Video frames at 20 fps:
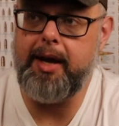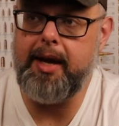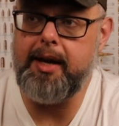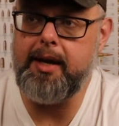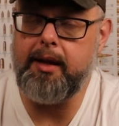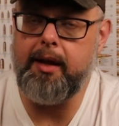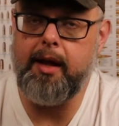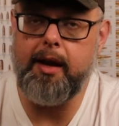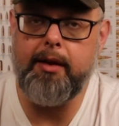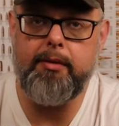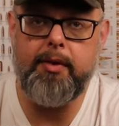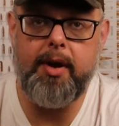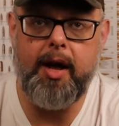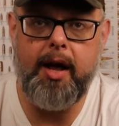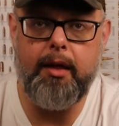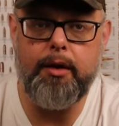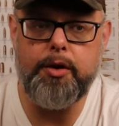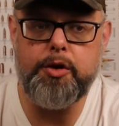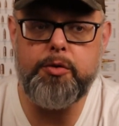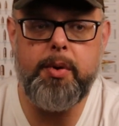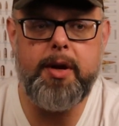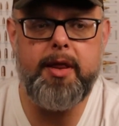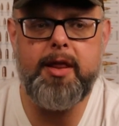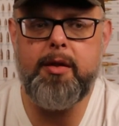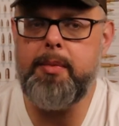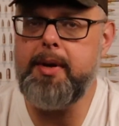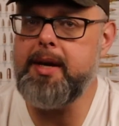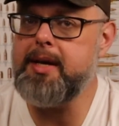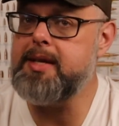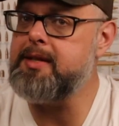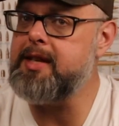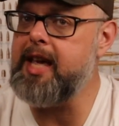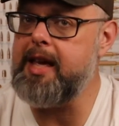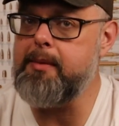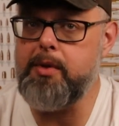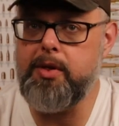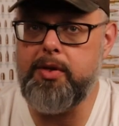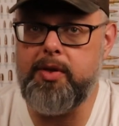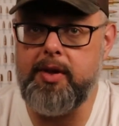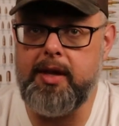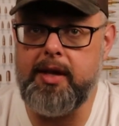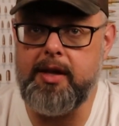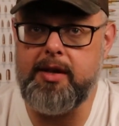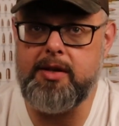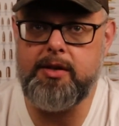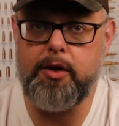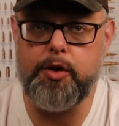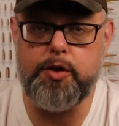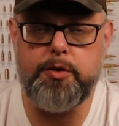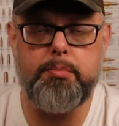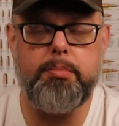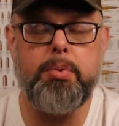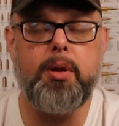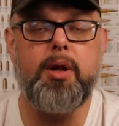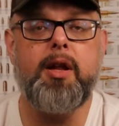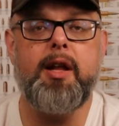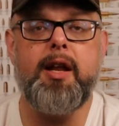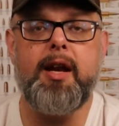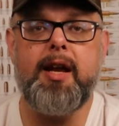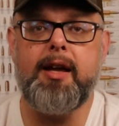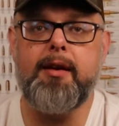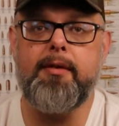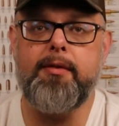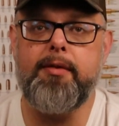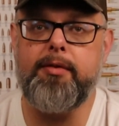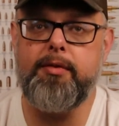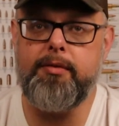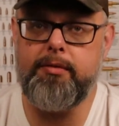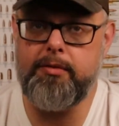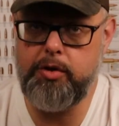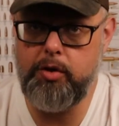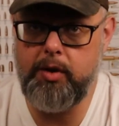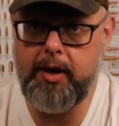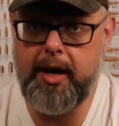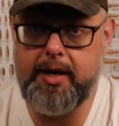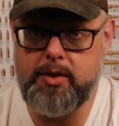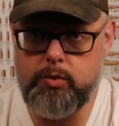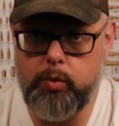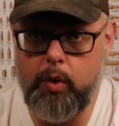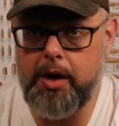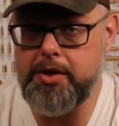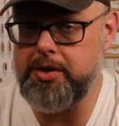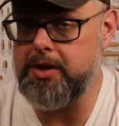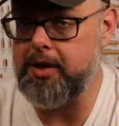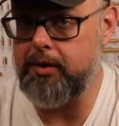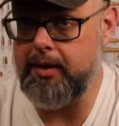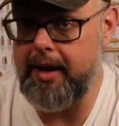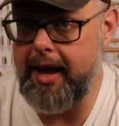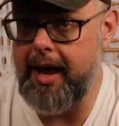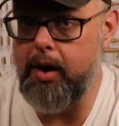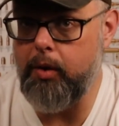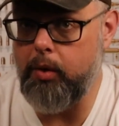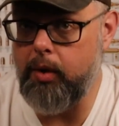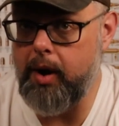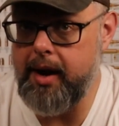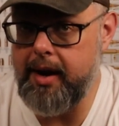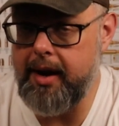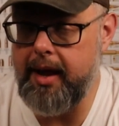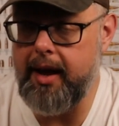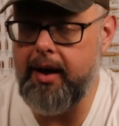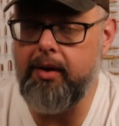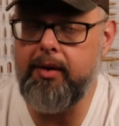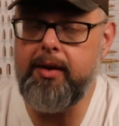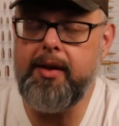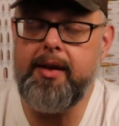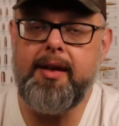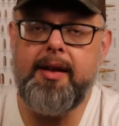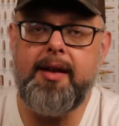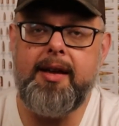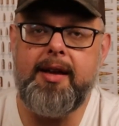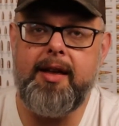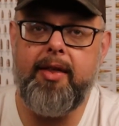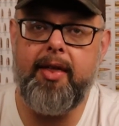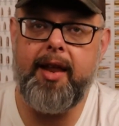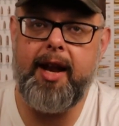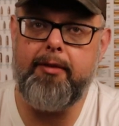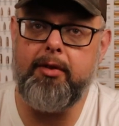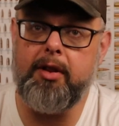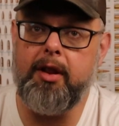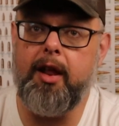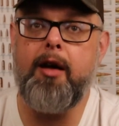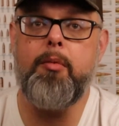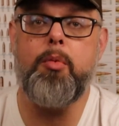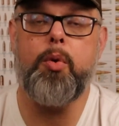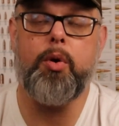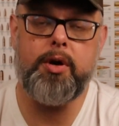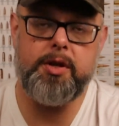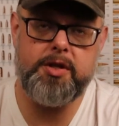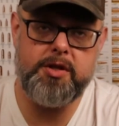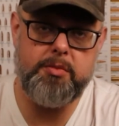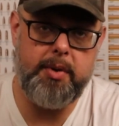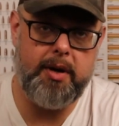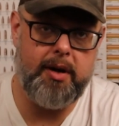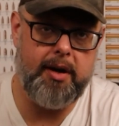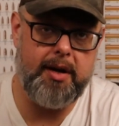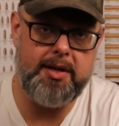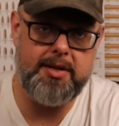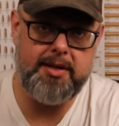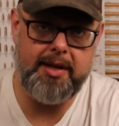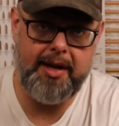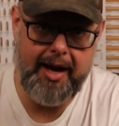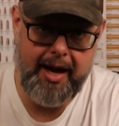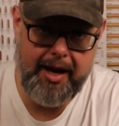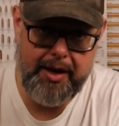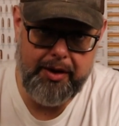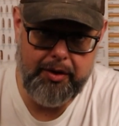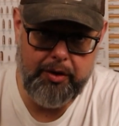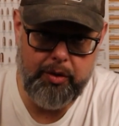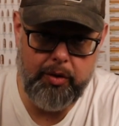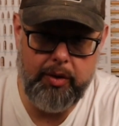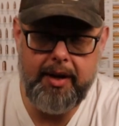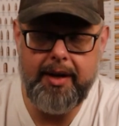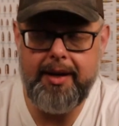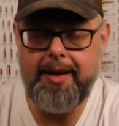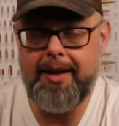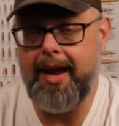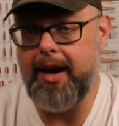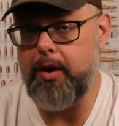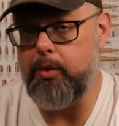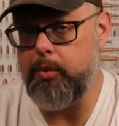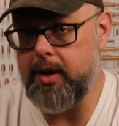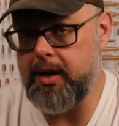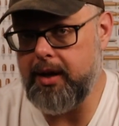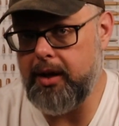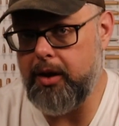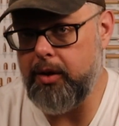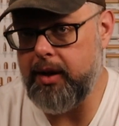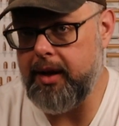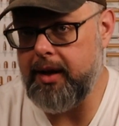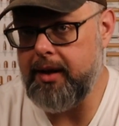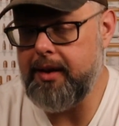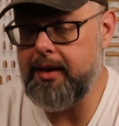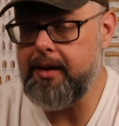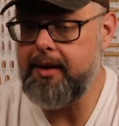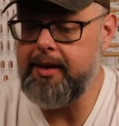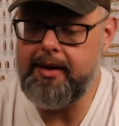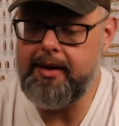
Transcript: gained a lot of knowledge. But in the big scheme of things, there's plenty of you guys watching now, right now, that have a lot more experience than I do at reloading,